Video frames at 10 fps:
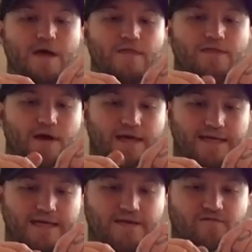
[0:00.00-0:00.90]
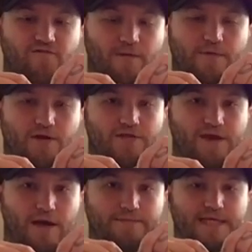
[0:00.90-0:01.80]
the heat from your
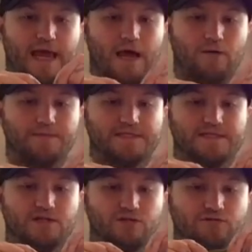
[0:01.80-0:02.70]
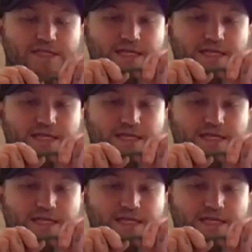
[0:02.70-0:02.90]
thumbs helps to loosen